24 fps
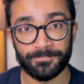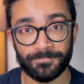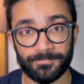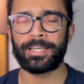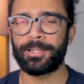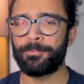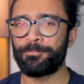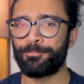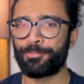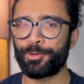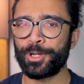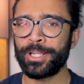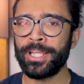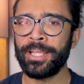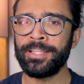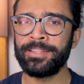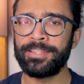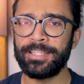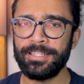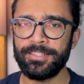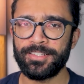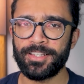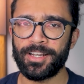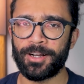And I'm
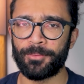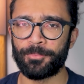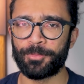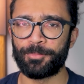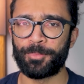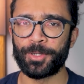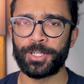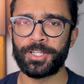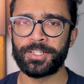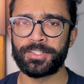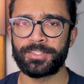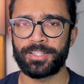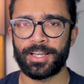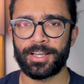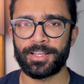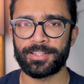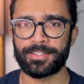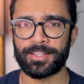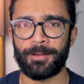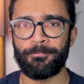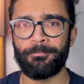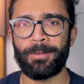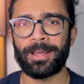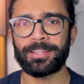bringing these up because
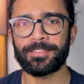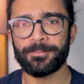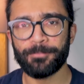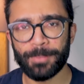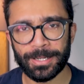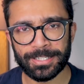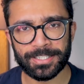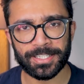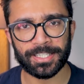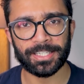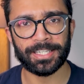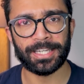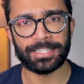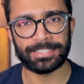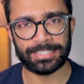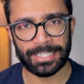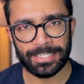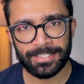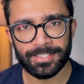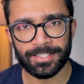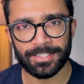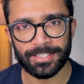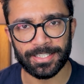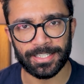there's a mathematical
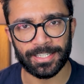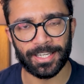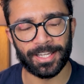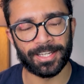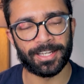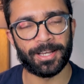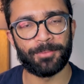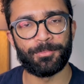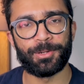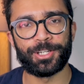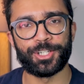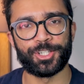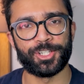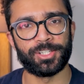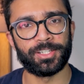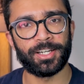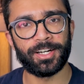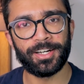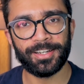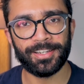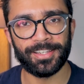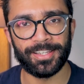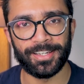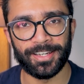identity, like I mentioned
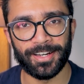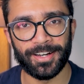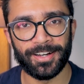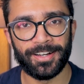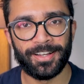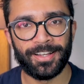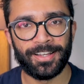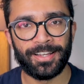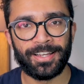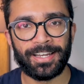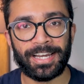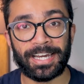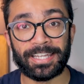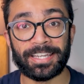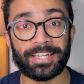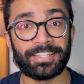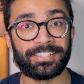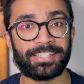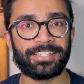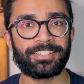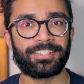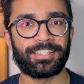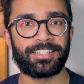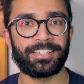earlier, an
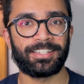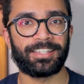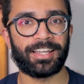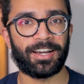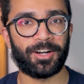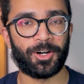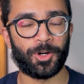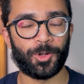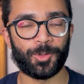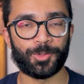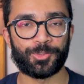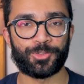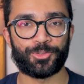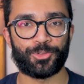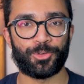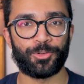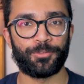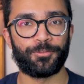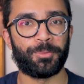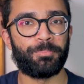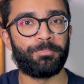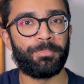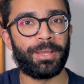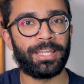identity that holds
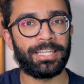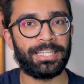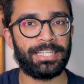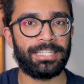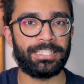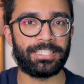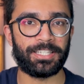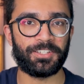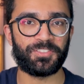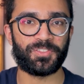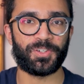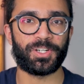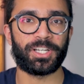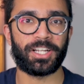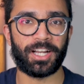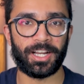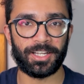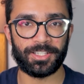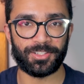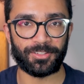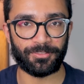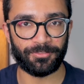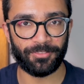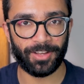true for many different
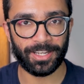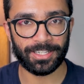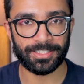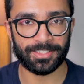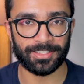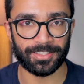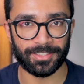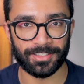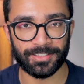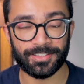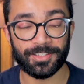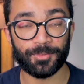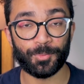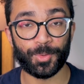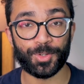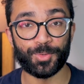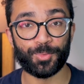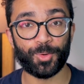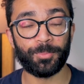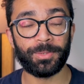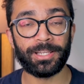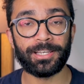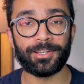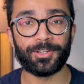kinds of vectors, which
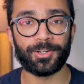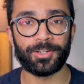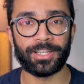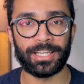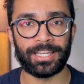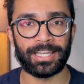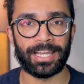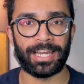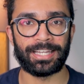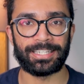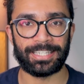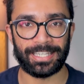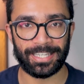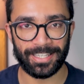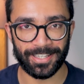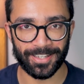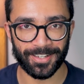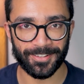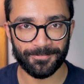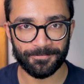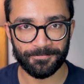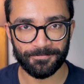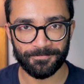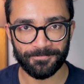we'll be looking at
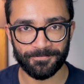here.